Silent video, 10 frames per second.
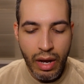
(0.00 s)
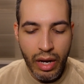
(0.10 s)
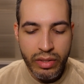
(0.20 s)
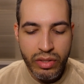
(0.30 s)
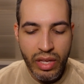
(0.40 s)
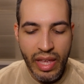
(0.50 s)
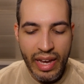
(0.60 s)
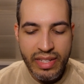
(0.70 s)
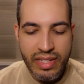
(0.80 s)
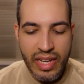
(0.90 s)
Unto
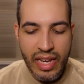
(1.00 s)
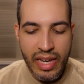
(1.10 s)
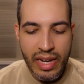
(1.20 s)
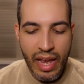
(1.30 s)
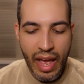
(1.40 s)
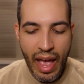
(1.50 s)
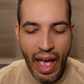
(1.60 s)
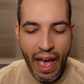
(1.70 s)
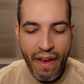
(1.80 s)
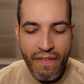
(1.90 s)
thy seed
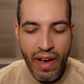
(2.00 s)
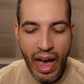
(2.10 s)
have